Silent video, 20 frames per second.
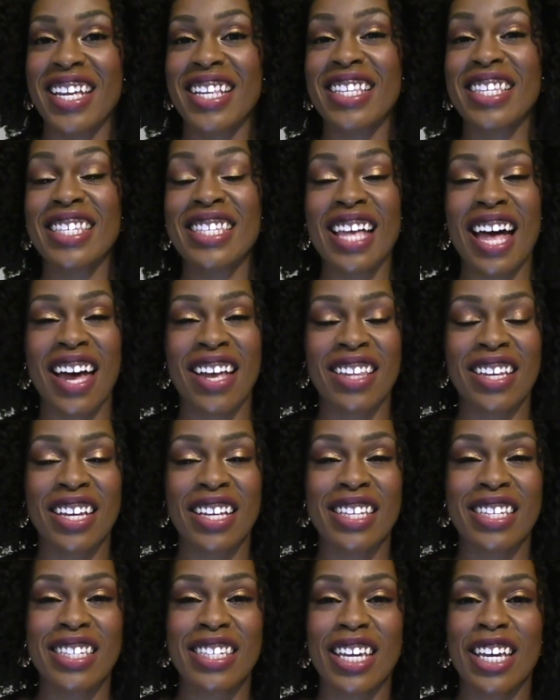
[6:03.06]
in
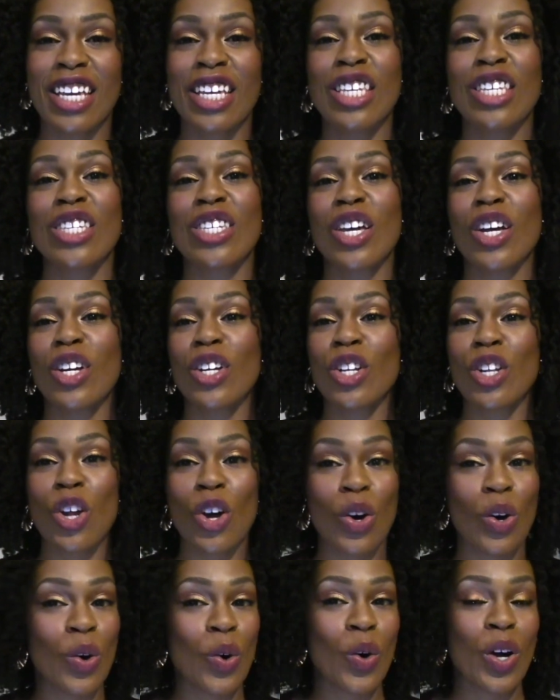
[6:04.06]
silence is
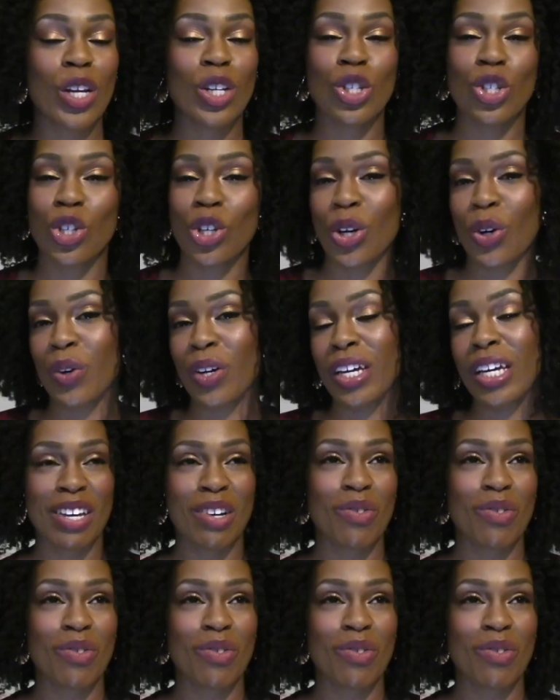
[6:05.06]
no joke.